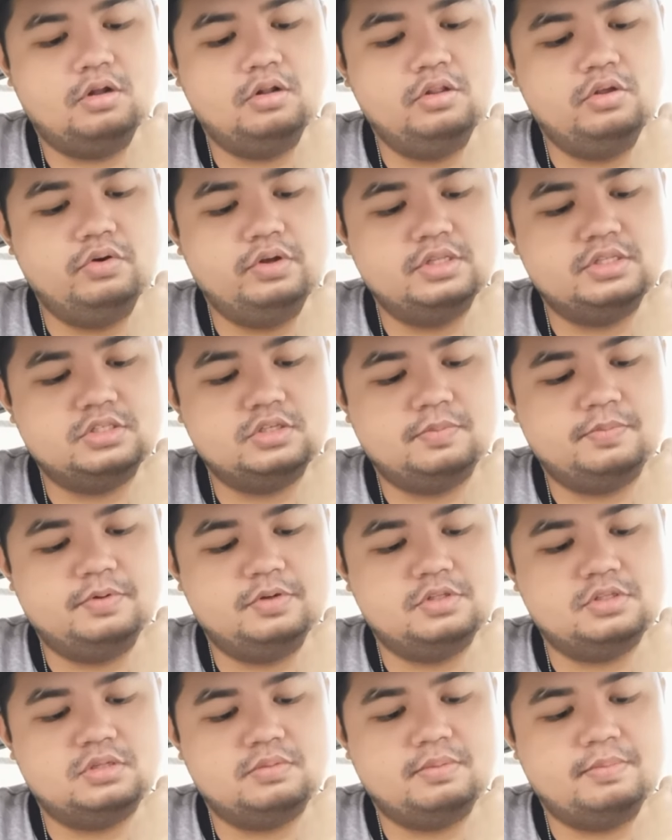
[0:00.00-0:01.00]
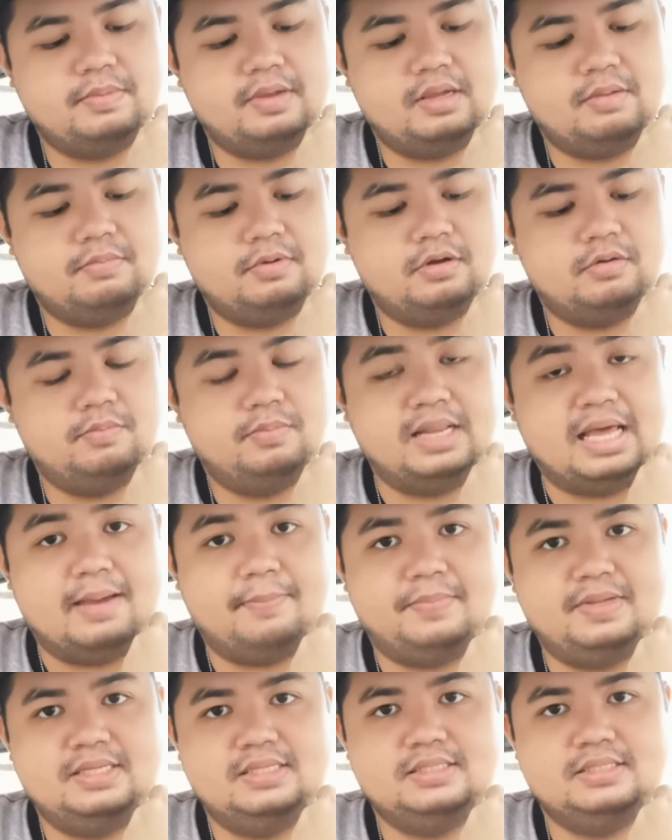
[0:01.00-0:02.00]
Although it's supposed to be made of
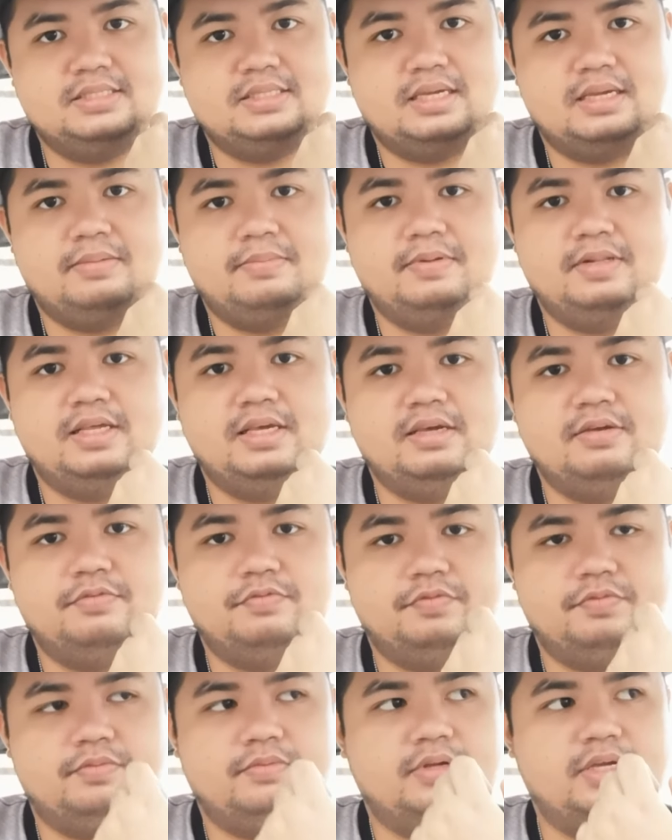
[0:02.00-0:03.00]
lapis, I believe,